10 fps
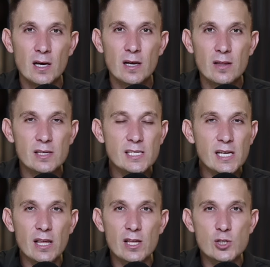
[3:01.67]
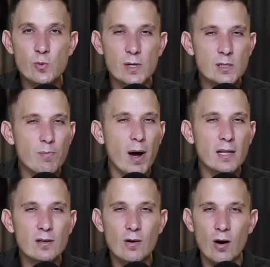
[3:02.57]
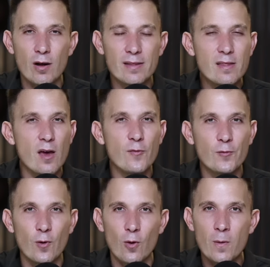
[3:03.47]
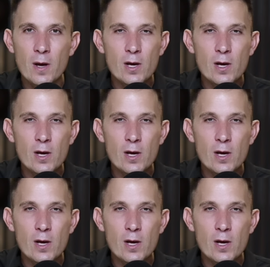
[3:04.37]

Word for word: you see these words, but God, therefore,